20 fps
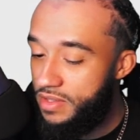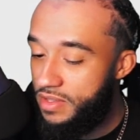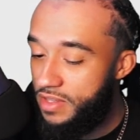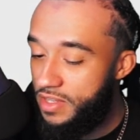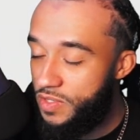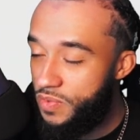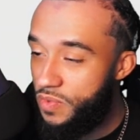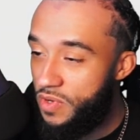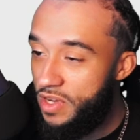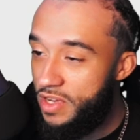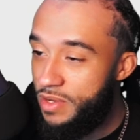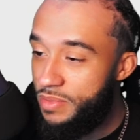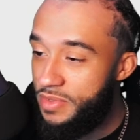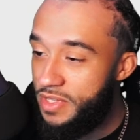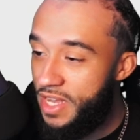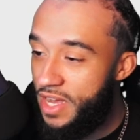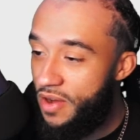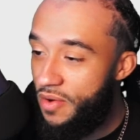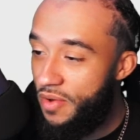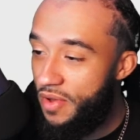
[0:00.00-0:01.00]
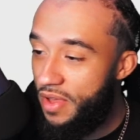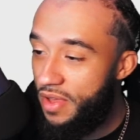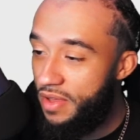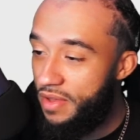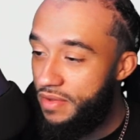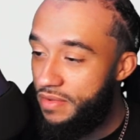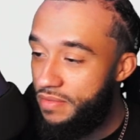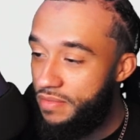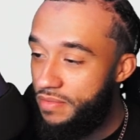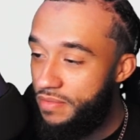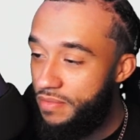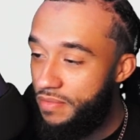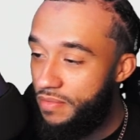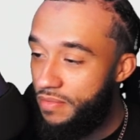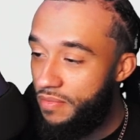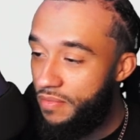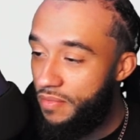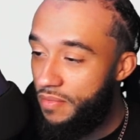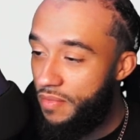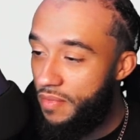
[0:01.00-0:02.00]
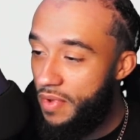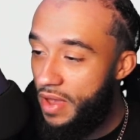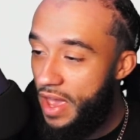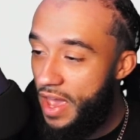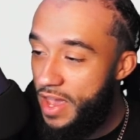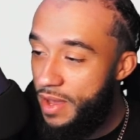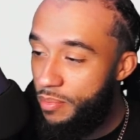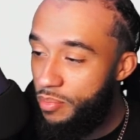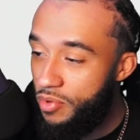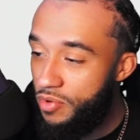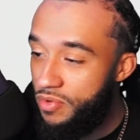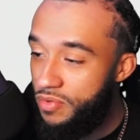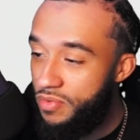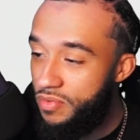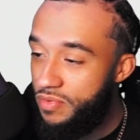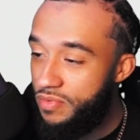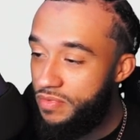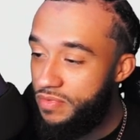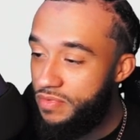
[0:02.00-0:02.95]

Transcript: this one comes out April.